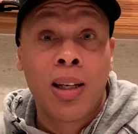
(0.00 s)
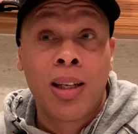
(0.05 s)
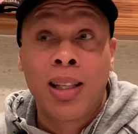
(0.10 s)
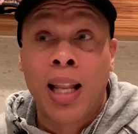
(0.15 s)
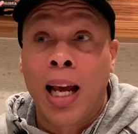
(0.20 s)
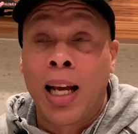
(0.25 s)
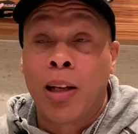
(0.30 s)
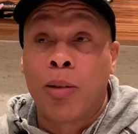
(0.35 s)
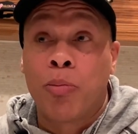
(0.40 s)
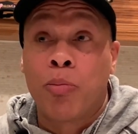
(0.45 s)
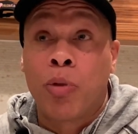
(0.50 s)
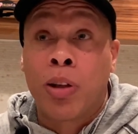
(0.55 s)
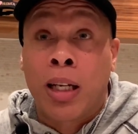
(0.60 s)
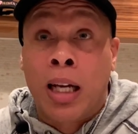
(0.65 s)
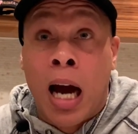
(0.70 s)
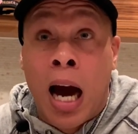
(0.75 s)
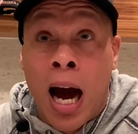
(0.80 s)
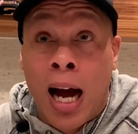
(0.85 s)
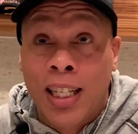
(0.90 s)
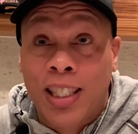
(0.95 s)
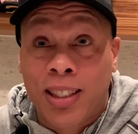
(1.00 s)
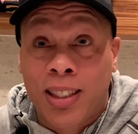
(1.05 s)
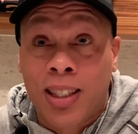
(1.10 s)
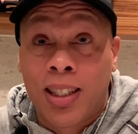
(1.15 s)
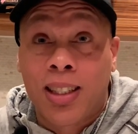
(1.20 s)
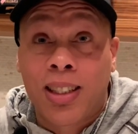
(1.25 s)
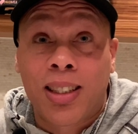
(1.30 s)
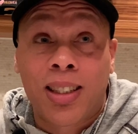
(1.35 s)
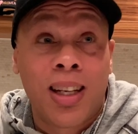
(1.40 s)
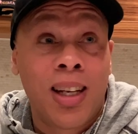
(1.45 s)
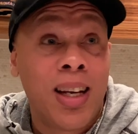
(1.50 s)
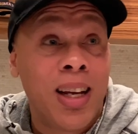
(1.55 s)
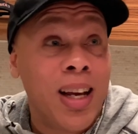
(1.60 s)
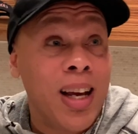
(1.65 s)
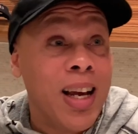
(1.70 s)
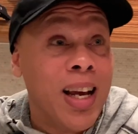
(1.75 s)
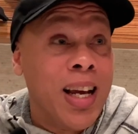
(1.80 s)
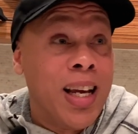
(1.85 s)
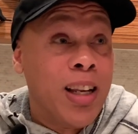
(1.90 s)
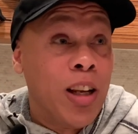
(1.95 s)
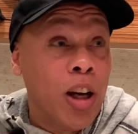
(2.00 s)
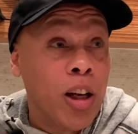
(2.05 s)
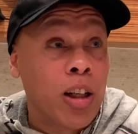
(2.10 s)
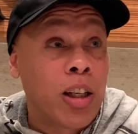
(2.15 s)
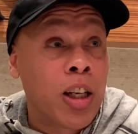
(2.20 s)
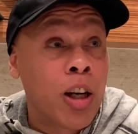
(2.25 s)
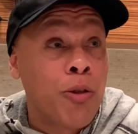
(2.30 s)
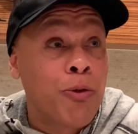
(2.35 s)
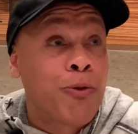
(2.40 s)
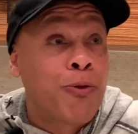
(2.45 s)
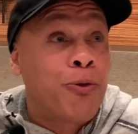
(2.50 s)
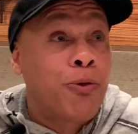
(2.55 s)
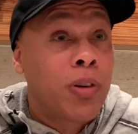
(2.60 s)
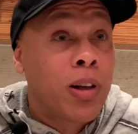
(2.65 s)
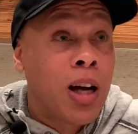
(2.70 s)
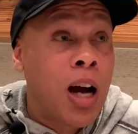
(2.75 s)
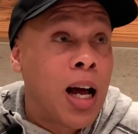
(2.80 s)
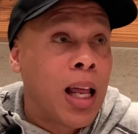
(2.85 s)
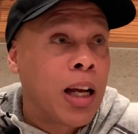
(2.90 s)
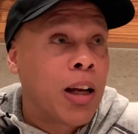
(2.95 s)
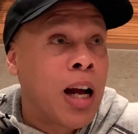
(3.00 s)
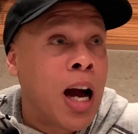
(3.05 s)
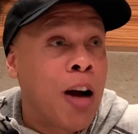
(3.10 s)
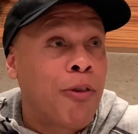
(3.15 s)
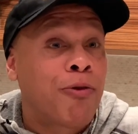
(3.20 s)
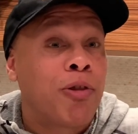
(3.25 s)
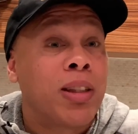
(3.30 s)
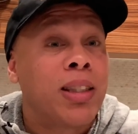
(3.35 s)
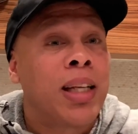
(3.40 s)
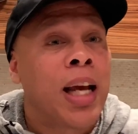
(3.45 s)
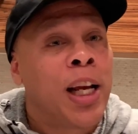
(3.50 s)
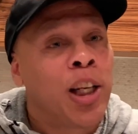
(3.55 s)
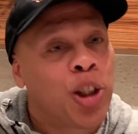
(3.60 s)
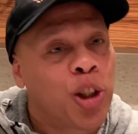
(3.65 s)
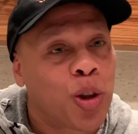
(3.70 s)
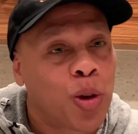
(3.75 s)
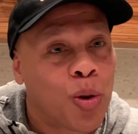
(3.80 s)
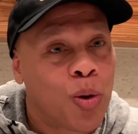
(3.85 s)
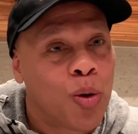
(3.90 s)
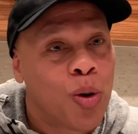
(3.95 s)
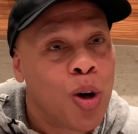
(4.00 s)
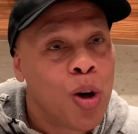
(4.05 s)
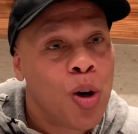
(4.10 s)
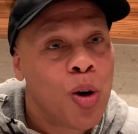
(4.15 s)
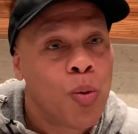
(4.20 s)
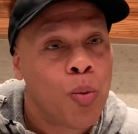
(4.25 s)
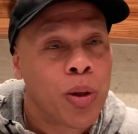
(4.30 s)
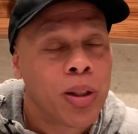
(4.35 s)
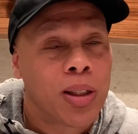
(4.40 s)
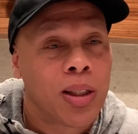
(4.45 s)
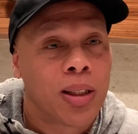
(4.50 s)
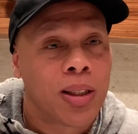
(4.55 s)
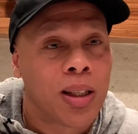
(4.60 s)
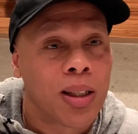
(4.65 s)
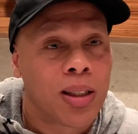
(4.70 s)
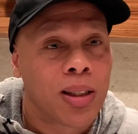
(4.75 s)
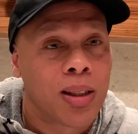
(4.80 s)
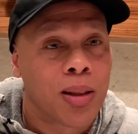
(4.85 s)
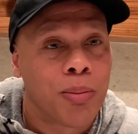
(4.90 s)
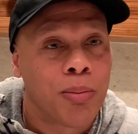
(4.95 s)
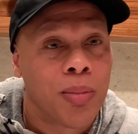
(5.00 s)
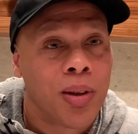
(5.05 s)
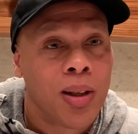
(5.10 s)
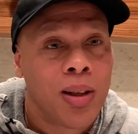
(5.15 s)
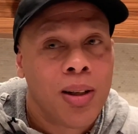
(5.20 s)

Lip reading: like conscious and confrontational with the system.